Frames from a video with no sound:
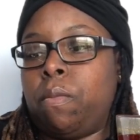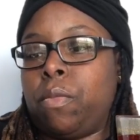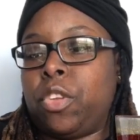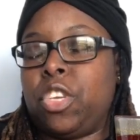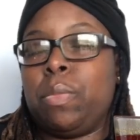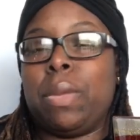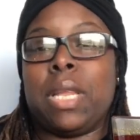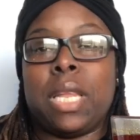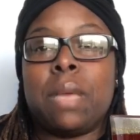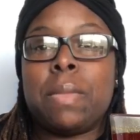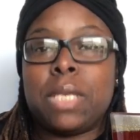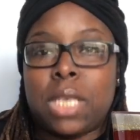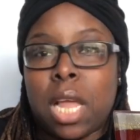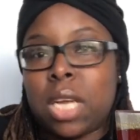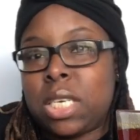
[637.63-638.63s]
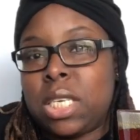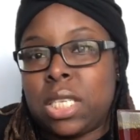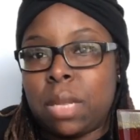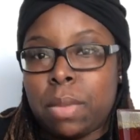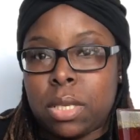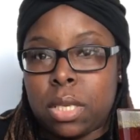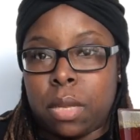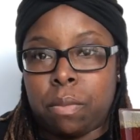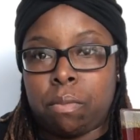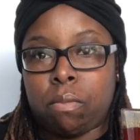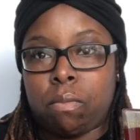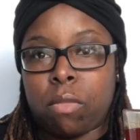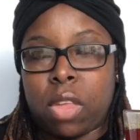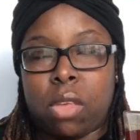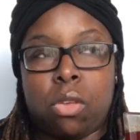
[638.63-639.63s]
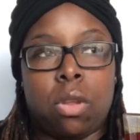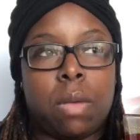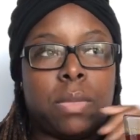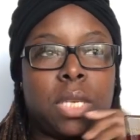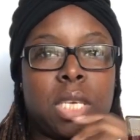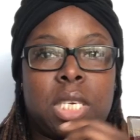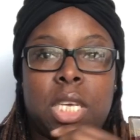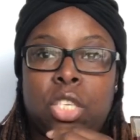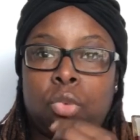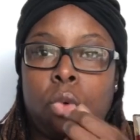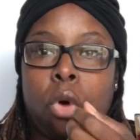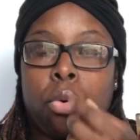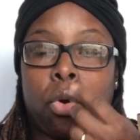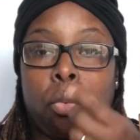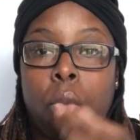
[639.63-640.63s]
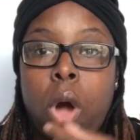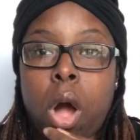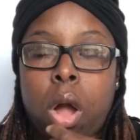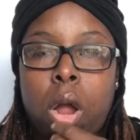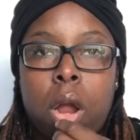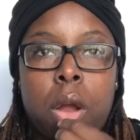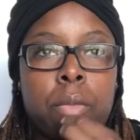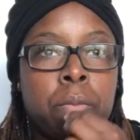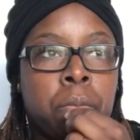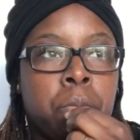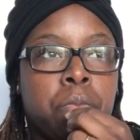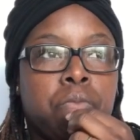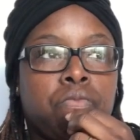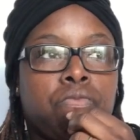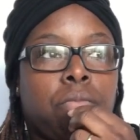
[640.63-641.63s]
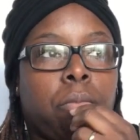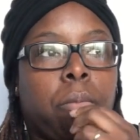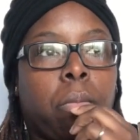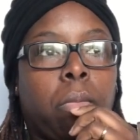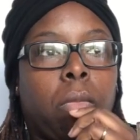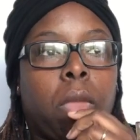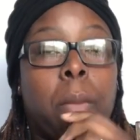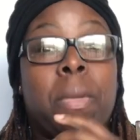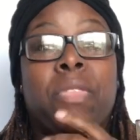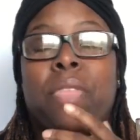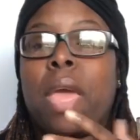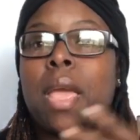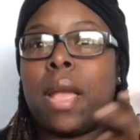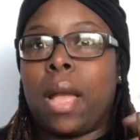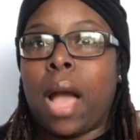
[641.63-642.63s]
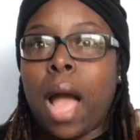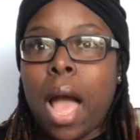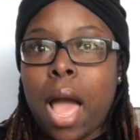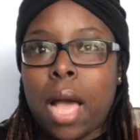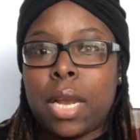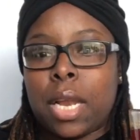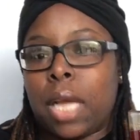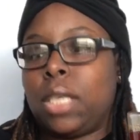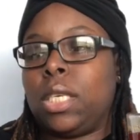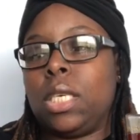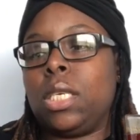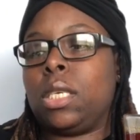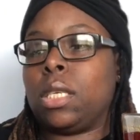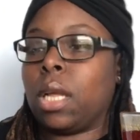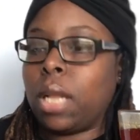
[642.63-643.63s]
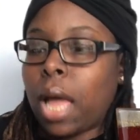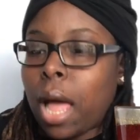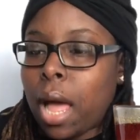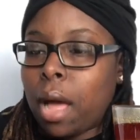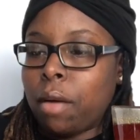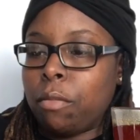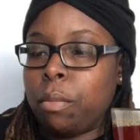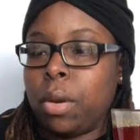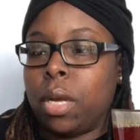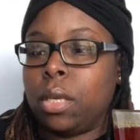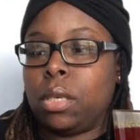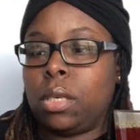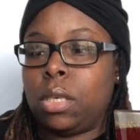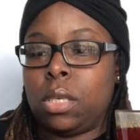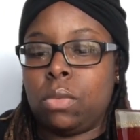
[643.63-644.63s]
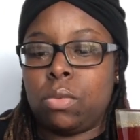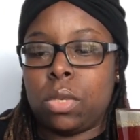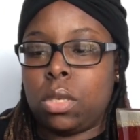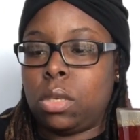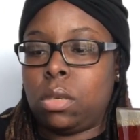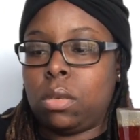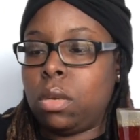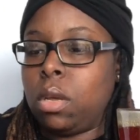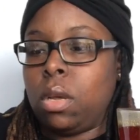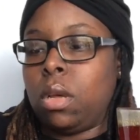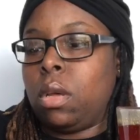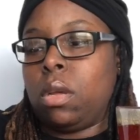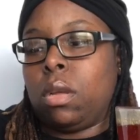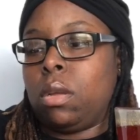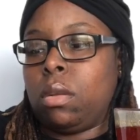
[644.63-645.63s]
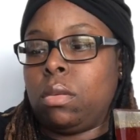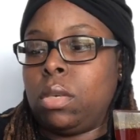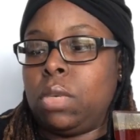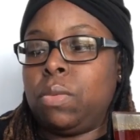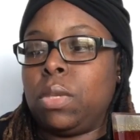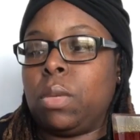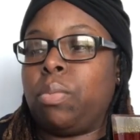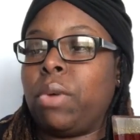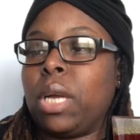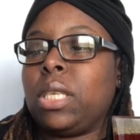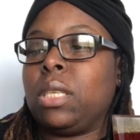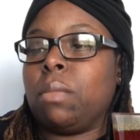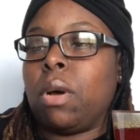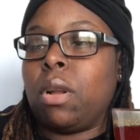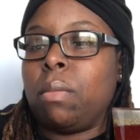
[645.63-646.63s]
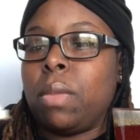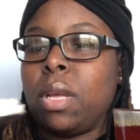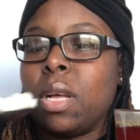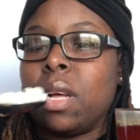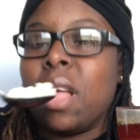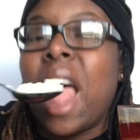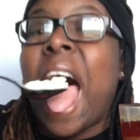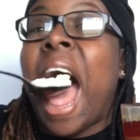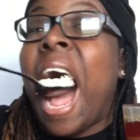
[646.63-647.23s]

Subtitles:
she'd been limited. Now she's limited. You know what I'm saying? She has to walk with a walker. But thank God, like, she's alive. But she was depressed about it because